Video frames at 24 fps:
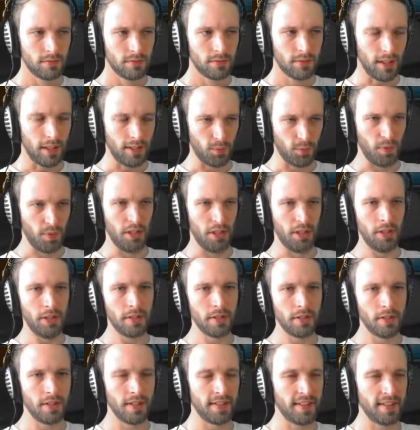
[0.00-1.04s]
That's weird.
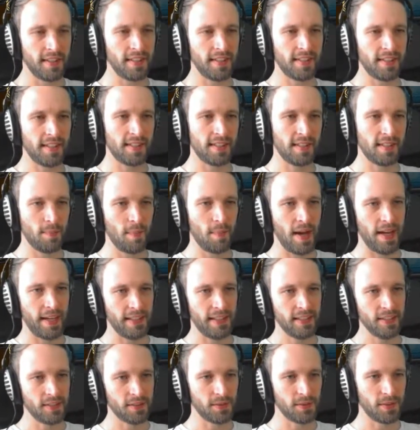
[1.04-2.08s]
Is it because this is
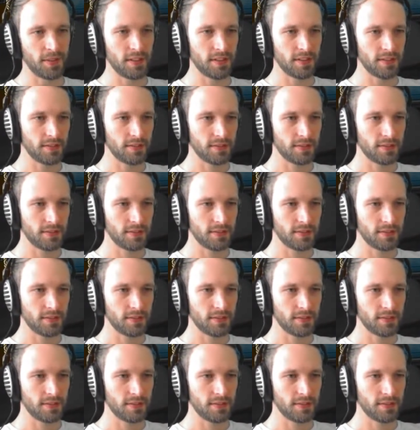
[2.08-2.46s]
mine or what?